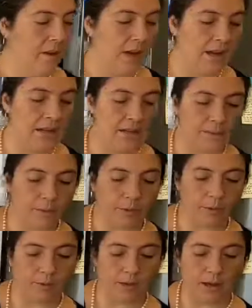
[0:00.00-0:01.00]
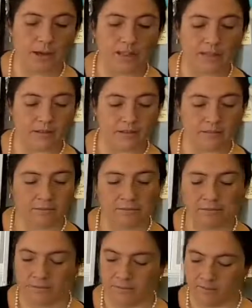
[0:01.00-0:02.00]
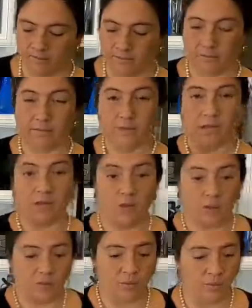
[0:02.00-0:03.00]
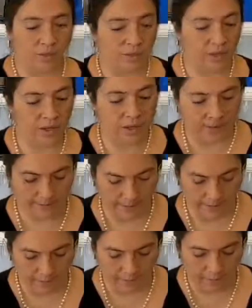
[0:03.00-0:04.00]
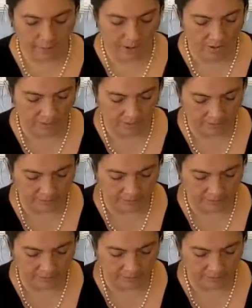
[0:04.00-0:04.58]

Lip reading: And I'm going to add another 50 grams of water.